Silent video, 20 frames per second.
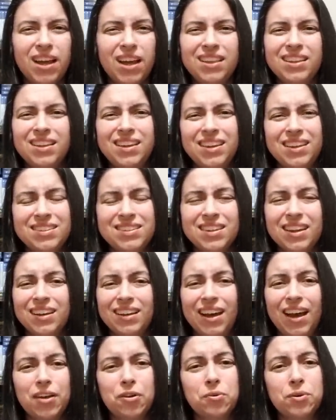And the kid's
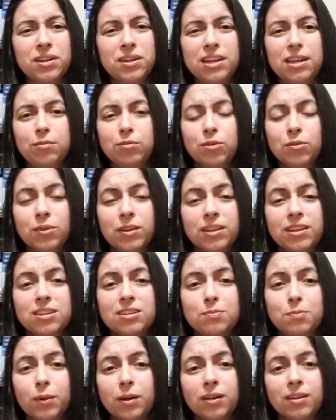like, I don't want to keep doing
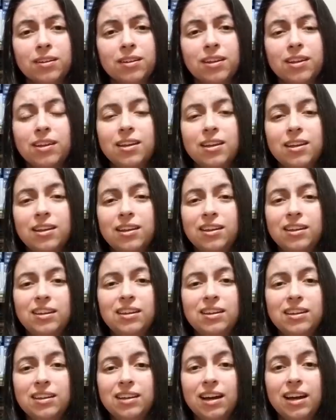this, but
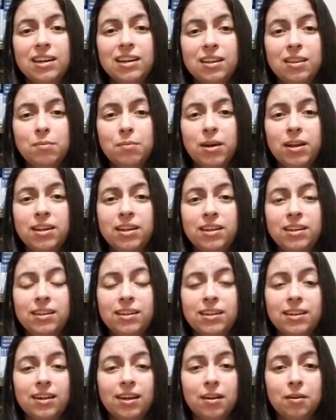I need the
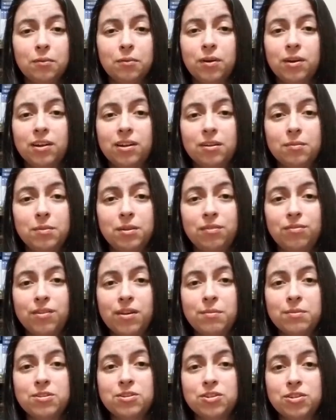money and I want to be
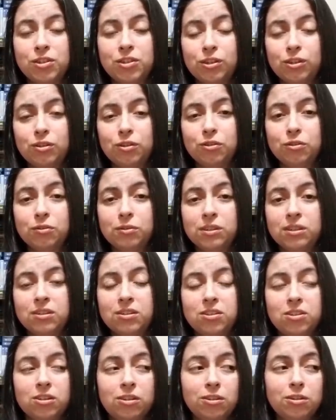famous too. And
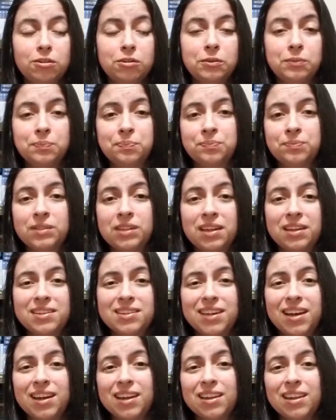so he's
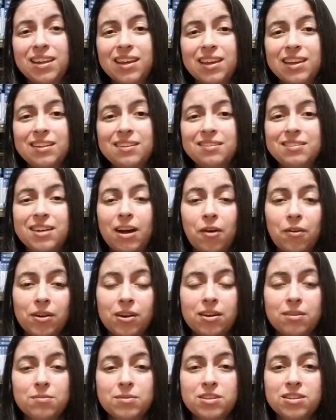kind of like
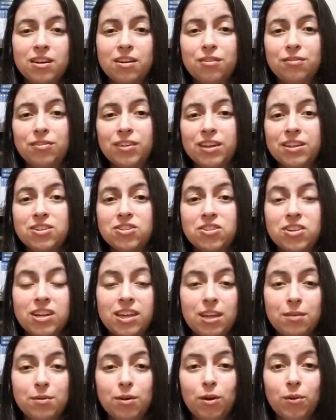doubting himself, like, should I
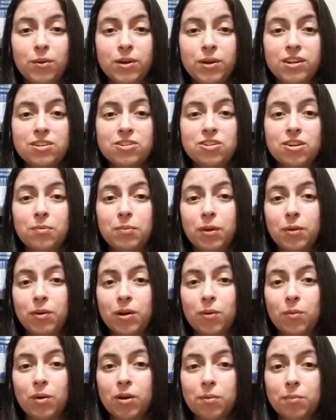keep going? Should I play
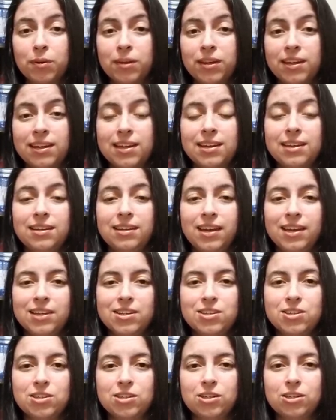what I want to play?
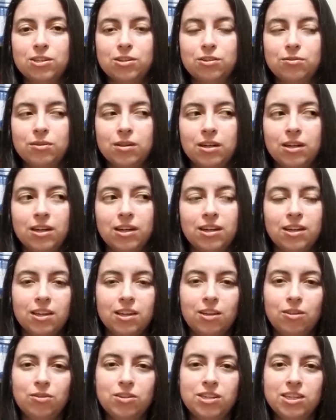And so
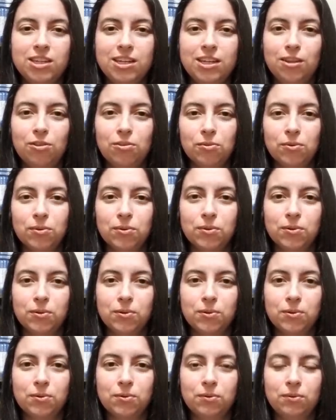you see
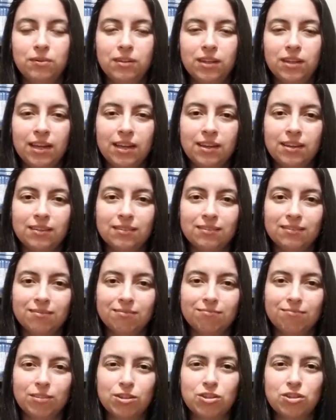through like
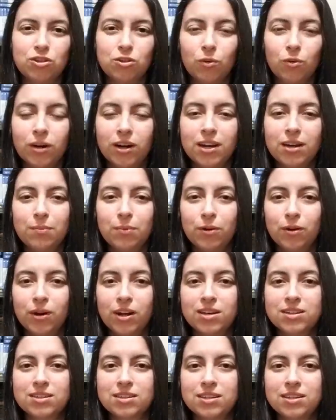the story
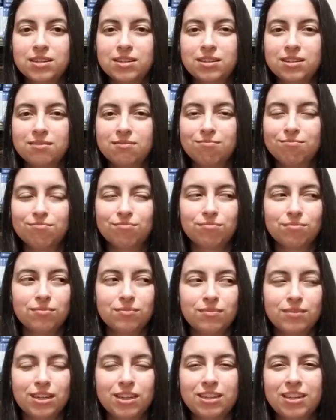progressing,
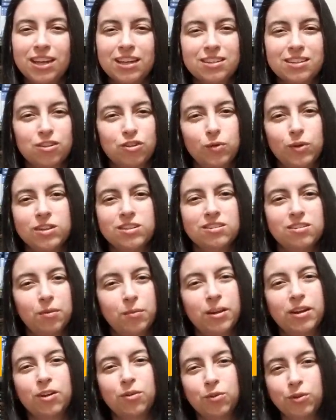it takes a twist.
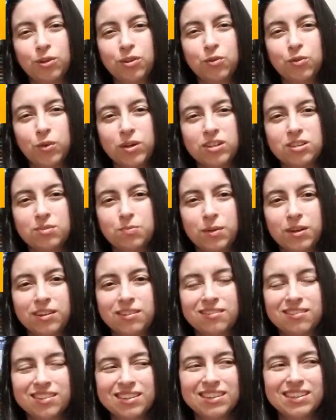I'm not going to ruin the twist,
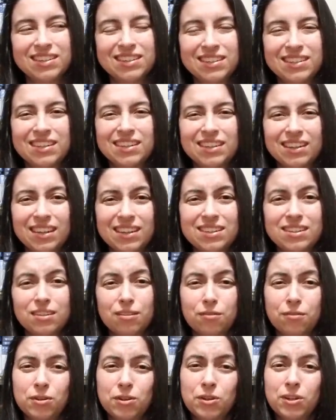but it's
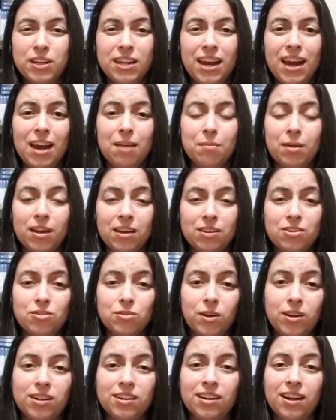a good game. I
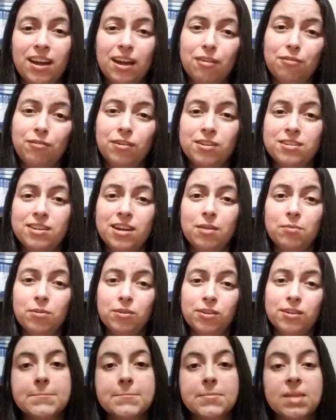enjoyed it. I had a fun time
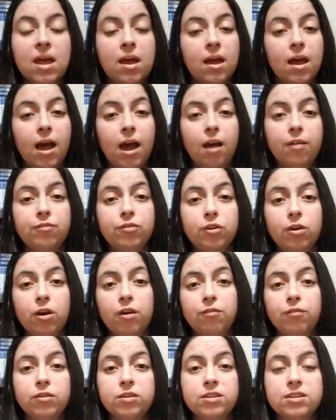with it. After
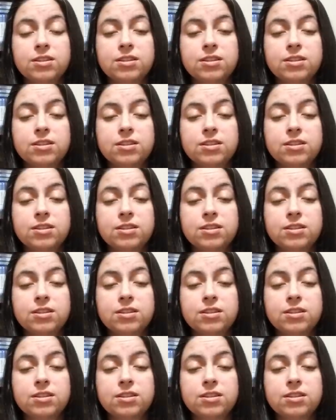Artful